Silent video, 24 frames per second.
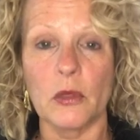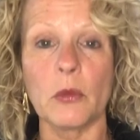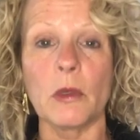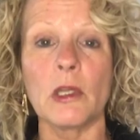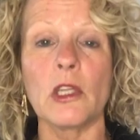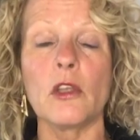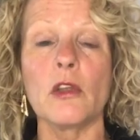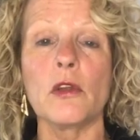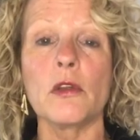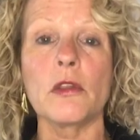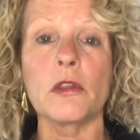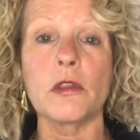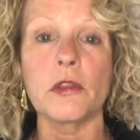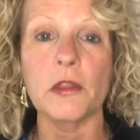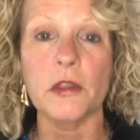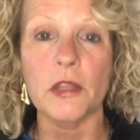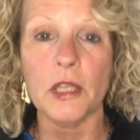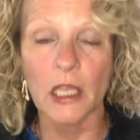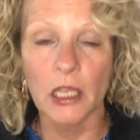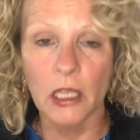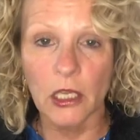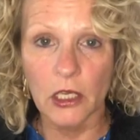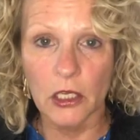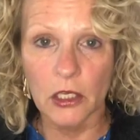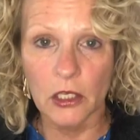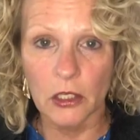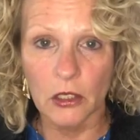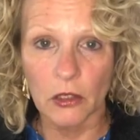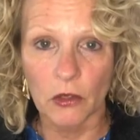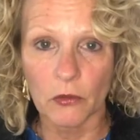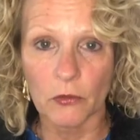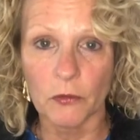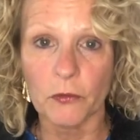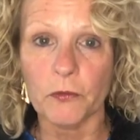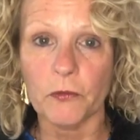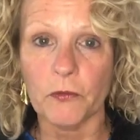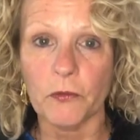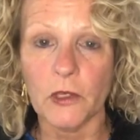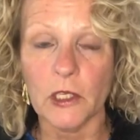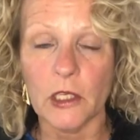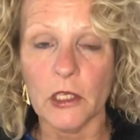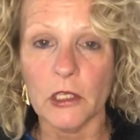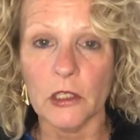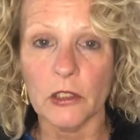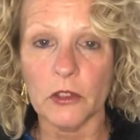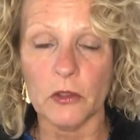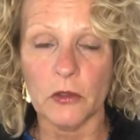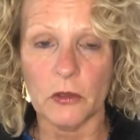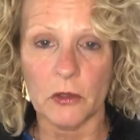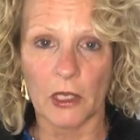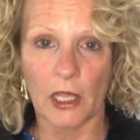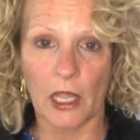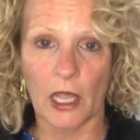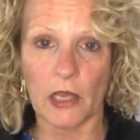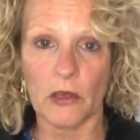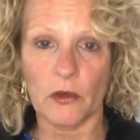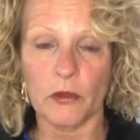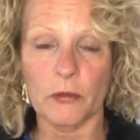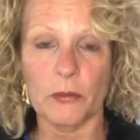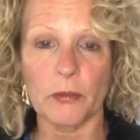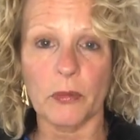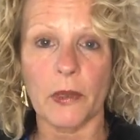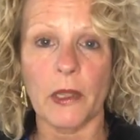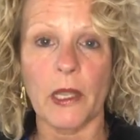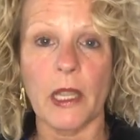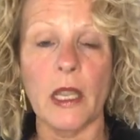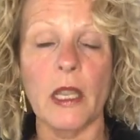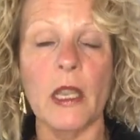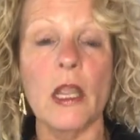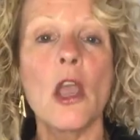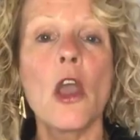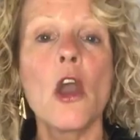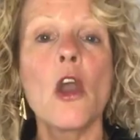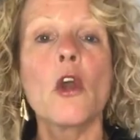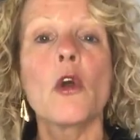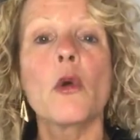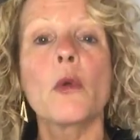when you think or feel you cannot pay,